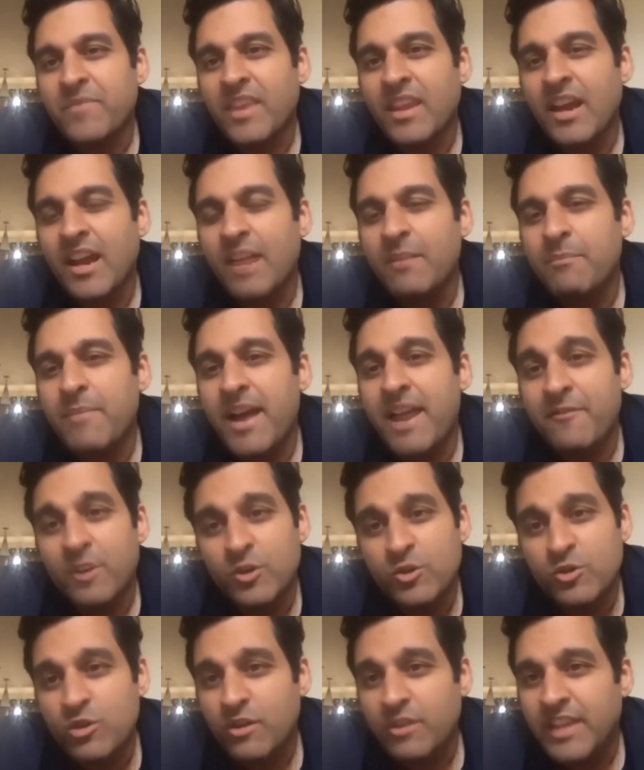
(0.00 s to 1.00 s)
And by
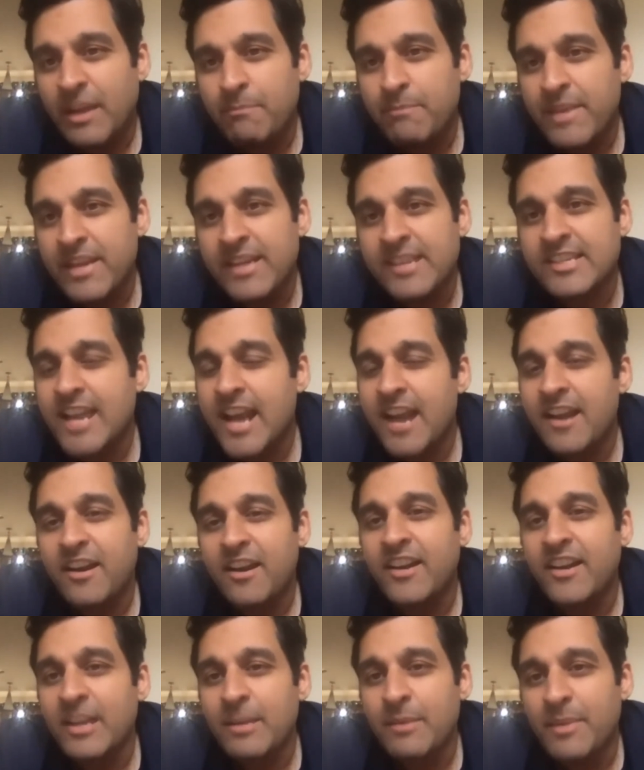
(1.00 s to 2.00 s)
virtue of them being
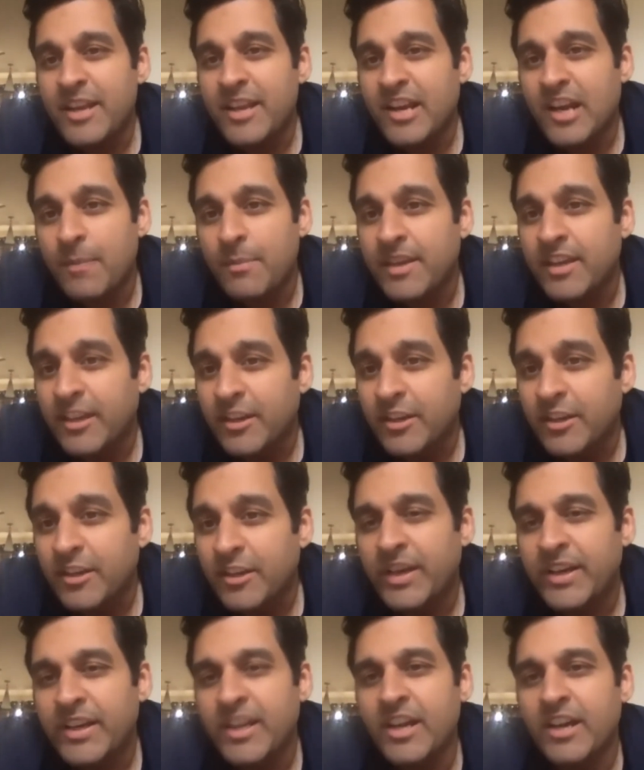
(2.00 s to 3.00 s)
standard, anybody coming into
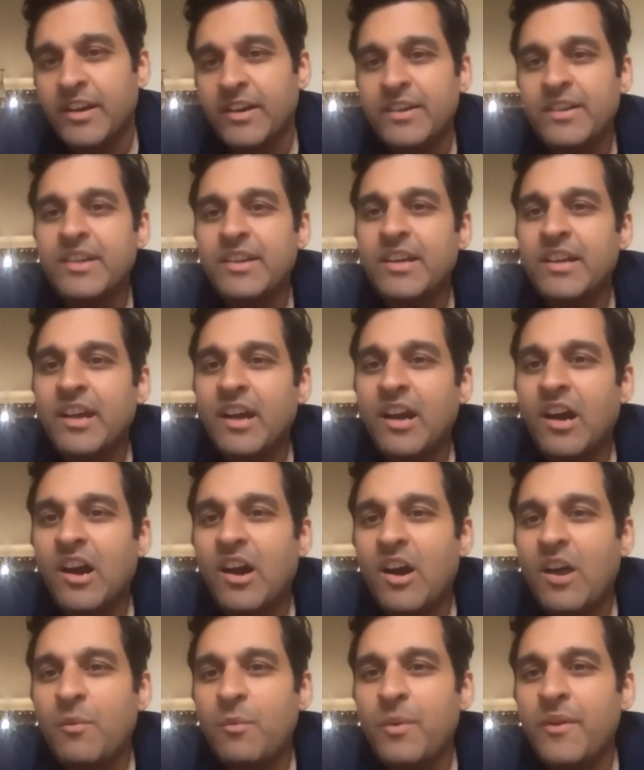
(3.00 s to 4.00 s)
India
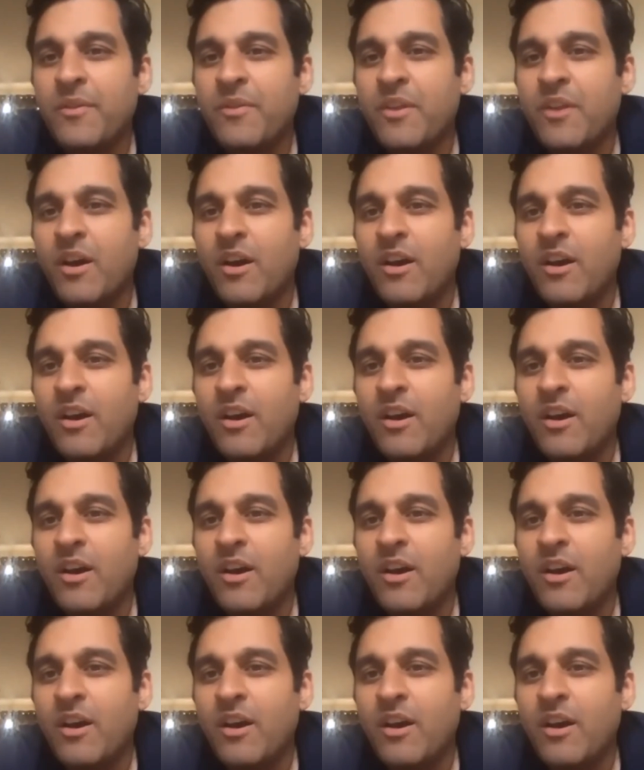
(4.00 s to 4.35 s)
with